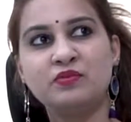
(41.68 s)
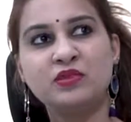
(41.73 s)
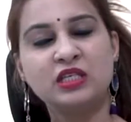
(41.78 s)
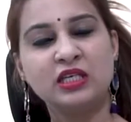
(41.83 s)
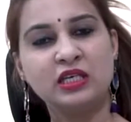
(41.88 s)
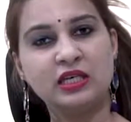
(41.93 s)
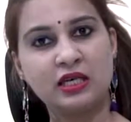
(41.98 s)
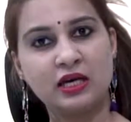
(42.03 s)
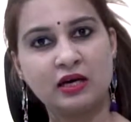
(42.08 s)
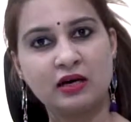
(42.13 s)

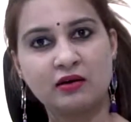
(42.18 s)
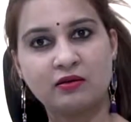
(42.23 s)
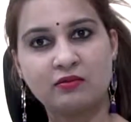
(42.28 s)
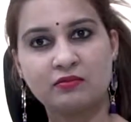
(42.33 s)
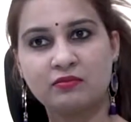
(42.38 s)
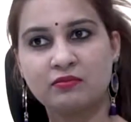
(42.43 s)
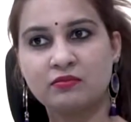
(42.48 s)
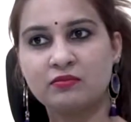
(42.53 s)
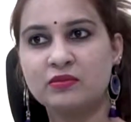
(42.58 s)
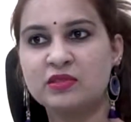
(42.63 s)
tinea,
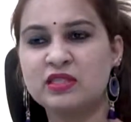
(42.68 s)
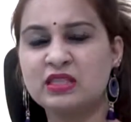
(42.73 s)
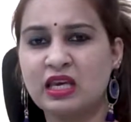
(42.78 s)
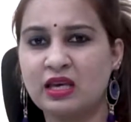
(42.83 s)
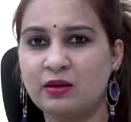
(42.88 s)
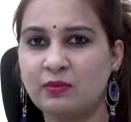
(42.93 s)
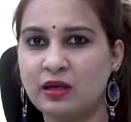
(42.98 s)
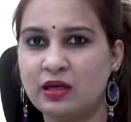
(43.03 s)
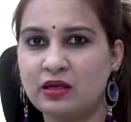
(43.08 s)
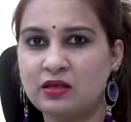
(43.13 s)

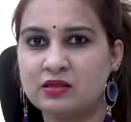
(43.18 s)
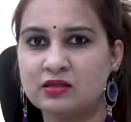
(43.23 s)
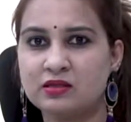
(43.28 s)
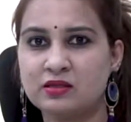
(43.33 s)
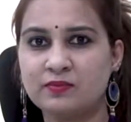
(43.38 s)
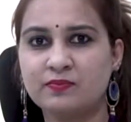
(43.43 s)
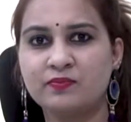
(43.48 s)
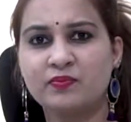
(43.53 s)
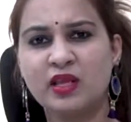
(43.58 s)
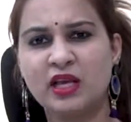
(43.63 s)

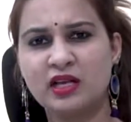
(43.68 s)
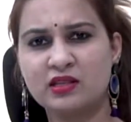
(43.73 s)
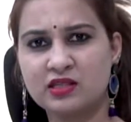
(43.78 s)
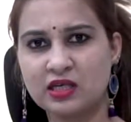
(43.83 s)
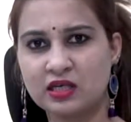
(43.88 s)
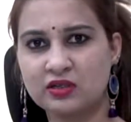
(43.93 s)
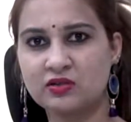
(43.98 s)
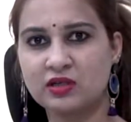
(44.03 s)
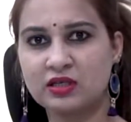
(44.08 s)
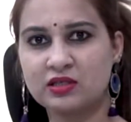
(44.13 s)
scabies,
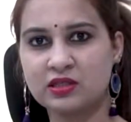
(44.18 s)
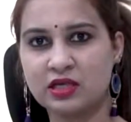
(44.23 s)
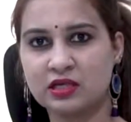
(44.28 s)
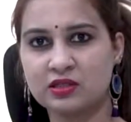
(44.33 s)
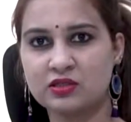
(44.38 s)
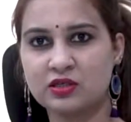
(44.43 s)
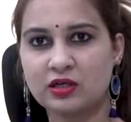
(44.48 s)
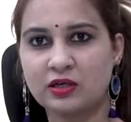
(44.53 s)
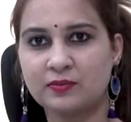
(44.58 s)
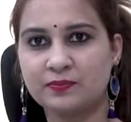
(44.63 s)
etc.,
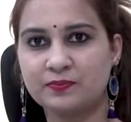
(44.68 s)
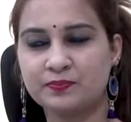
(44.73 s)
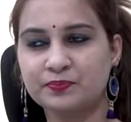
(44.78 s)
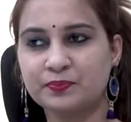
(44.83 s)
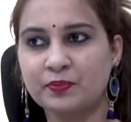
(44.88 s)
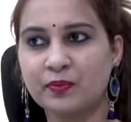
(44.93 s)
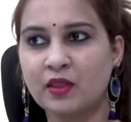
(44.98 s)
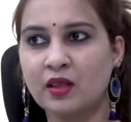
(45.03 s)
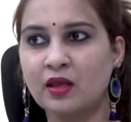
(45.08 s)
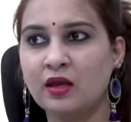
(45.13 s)
etc.
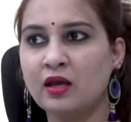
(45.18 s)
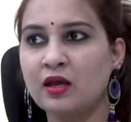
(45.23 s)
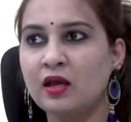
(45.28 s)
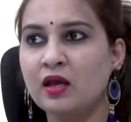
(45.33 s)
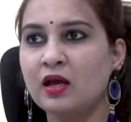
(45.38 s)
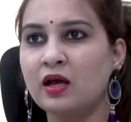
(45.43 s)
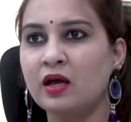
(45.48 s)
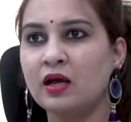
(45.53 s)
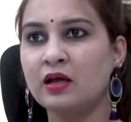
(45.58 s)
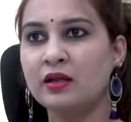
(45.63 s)

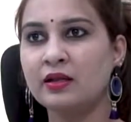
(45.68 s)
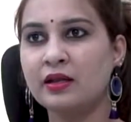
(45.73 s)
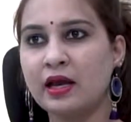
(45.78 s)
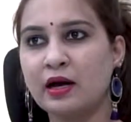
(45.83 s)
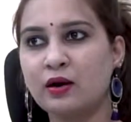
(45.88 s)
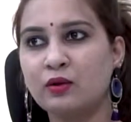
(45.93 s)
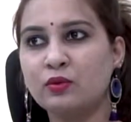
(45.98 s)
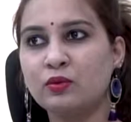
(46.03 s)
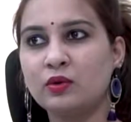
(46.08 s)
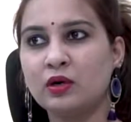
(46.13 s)

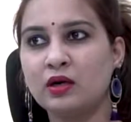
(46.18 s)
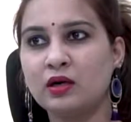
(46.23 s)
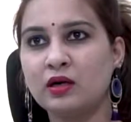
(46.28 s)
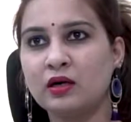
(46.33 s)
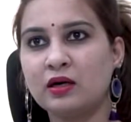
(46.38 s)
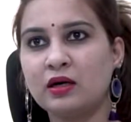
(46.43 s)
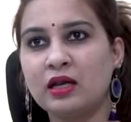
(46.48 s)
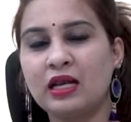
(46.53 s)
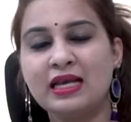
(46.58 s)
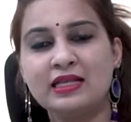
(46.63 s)

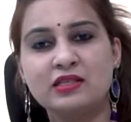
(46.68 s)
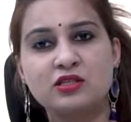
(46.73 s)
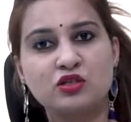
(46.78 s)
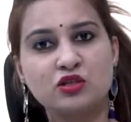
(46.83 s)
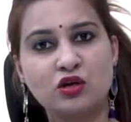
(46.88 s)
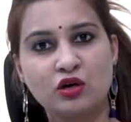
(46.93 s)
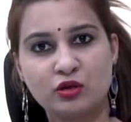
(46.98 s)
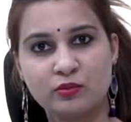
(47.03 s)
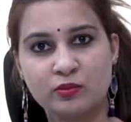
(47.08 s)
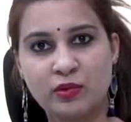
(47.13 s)
Now, let's
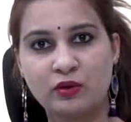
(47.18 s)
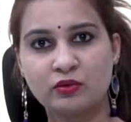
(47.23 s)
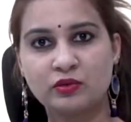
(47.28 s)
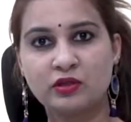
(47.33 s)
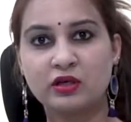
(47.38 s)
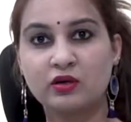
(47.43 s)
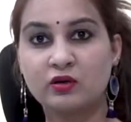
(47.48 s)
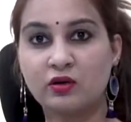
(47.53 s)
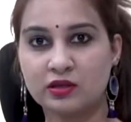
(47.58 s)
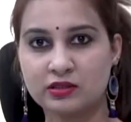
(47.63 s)
talk about
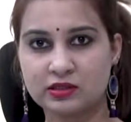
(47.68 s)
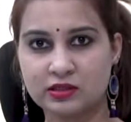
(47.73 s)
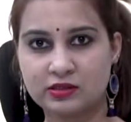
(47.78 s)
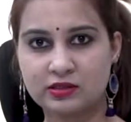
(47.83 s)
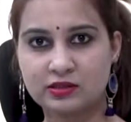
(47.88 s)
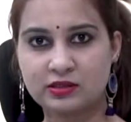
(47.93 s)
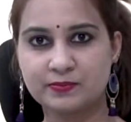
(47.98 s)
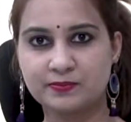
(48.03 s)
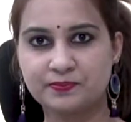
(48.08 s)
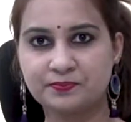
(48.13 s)
the
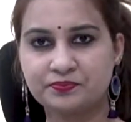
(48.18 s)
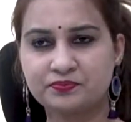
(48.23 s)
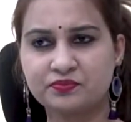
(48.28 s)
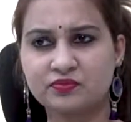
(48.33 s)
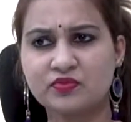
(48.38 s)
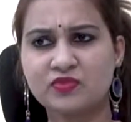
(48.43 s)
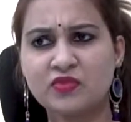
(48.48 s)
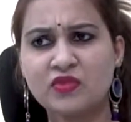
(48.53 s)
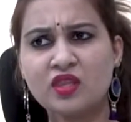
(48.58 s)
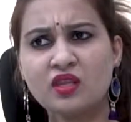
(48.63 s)
causes.
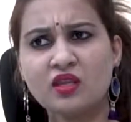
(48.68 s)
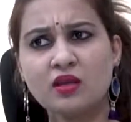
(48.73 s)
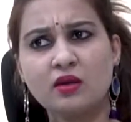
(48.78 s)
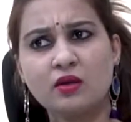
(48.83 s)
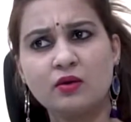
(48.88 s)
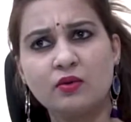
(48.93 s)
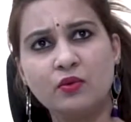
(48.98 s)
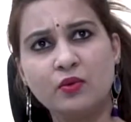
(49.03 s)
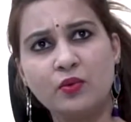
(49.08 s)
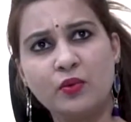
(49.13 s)

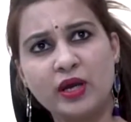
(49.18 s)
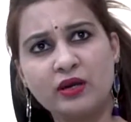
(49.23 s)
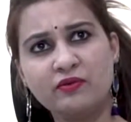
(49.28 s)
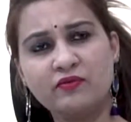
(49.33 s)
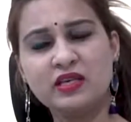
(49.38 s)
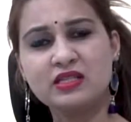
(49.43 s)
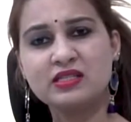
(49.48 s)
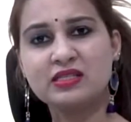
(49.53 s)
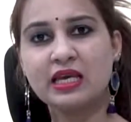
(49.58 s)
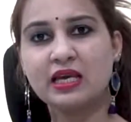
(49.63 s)
When
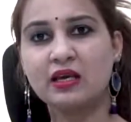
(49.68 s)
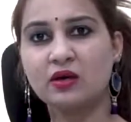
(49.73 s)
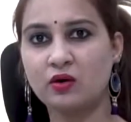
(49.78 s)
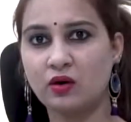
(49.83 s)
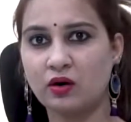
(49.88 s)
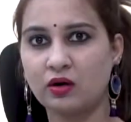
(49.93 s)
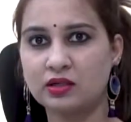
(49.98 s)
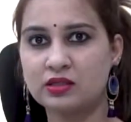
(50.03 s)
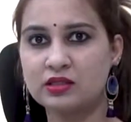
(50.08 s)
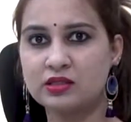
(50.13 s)
we say
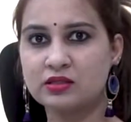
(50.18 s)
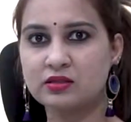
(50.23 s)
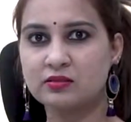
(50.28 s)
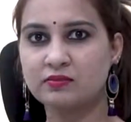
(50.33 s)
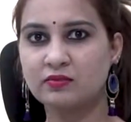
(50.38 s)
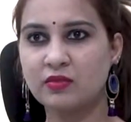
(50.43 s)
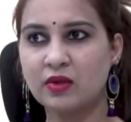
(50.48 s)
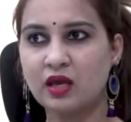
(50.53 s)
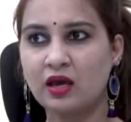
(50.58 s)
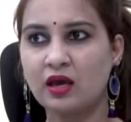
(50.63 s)
cause,
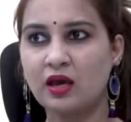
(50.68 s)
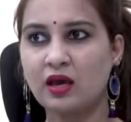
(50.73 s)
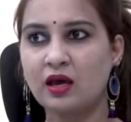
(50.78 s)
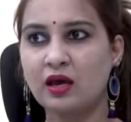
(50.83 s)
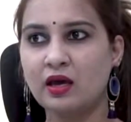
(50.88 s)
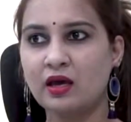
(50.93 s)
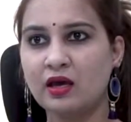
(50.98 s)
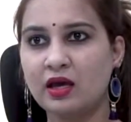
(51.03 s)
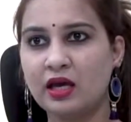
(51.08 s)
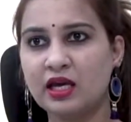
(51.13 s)

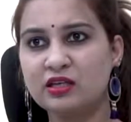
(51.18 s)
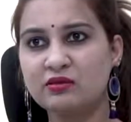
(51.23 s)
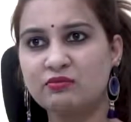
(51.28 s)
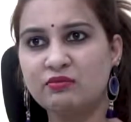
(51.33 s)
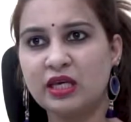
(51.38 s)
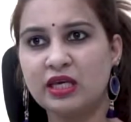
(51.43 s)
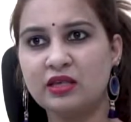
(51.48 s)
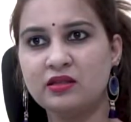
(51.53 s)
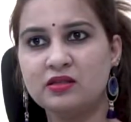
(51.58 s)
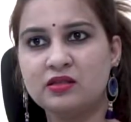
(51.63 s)
it
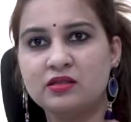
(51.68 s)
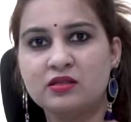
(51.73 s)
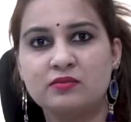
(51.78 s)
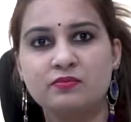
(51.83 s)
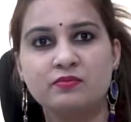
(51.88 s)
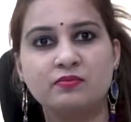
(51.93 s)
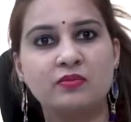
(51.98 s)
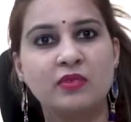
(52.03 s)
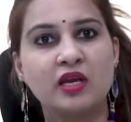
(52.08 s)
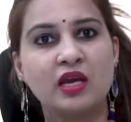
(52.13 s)
means
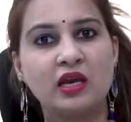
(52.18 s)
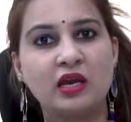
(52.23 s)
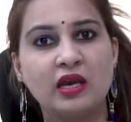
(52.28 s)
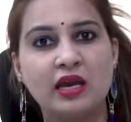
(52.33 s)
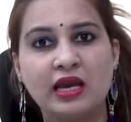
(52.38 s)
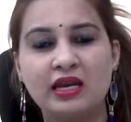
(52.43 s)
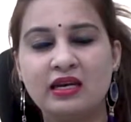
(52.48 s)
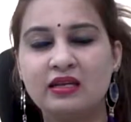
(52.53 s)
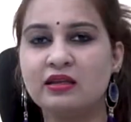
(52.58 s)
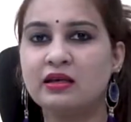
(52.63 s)

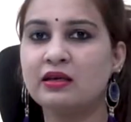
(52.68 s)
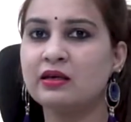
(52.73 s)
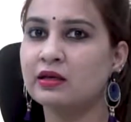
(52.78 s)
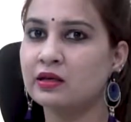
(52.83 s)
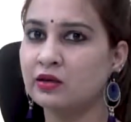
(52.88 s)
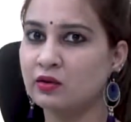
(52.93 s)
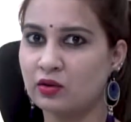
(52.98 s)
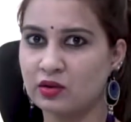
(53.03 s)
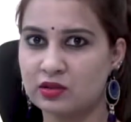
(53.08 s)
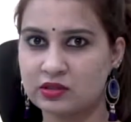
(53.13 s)
anything
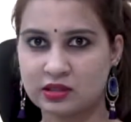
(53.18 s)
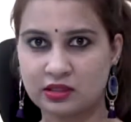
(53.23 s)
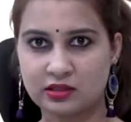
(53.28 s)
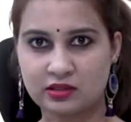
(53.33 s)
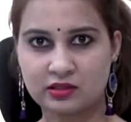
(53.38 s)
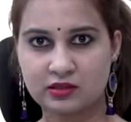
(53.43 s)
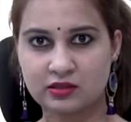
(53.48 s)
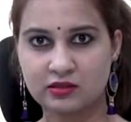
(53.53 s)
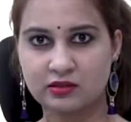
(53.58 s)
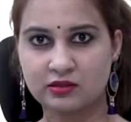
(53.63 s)
can cause
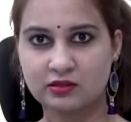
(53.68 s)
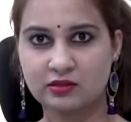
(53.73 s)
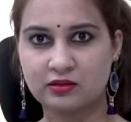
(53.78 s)
it.